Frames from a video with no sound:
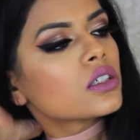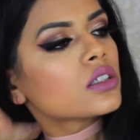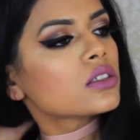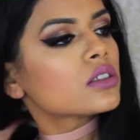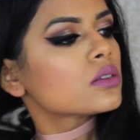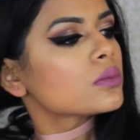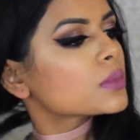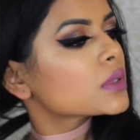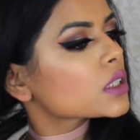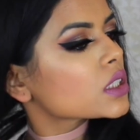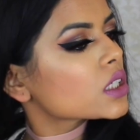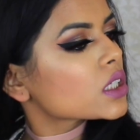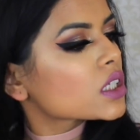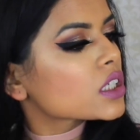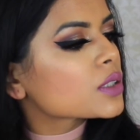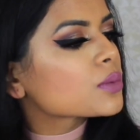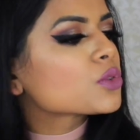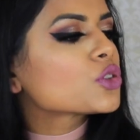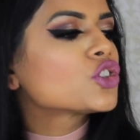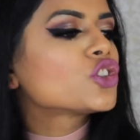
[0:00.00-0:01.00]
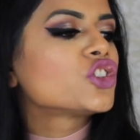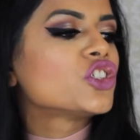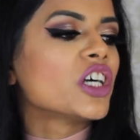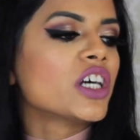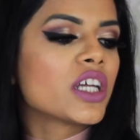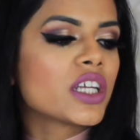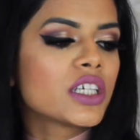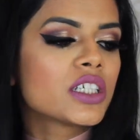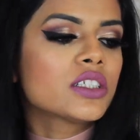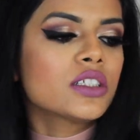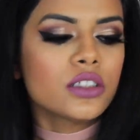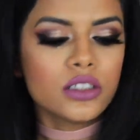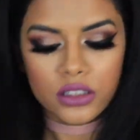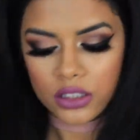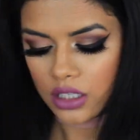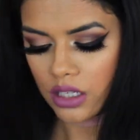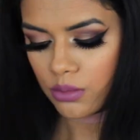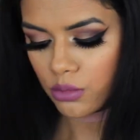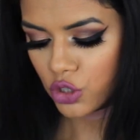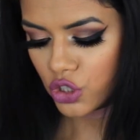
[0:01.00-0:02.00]
Oh my god, I'm shitting.
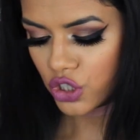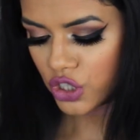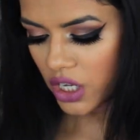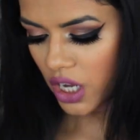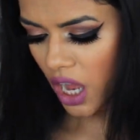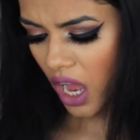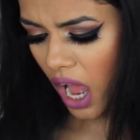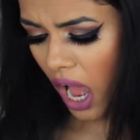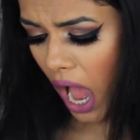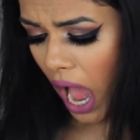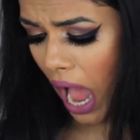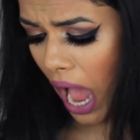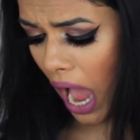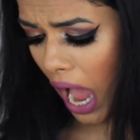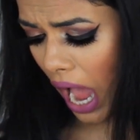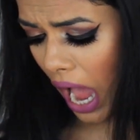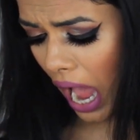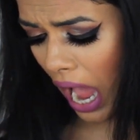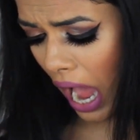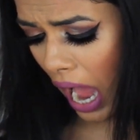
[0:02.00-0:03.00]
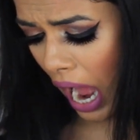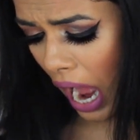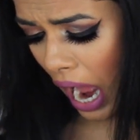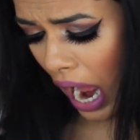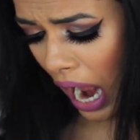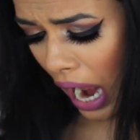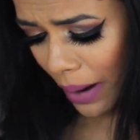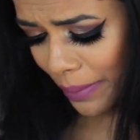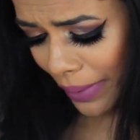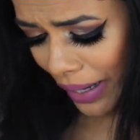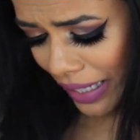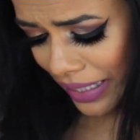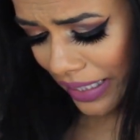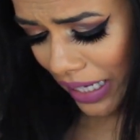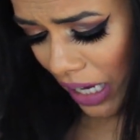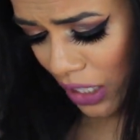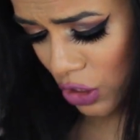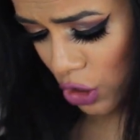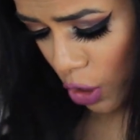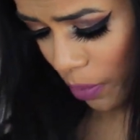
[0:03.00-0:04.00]
Oh my
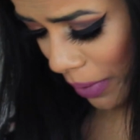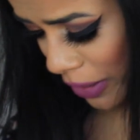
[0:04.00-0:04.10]
god, so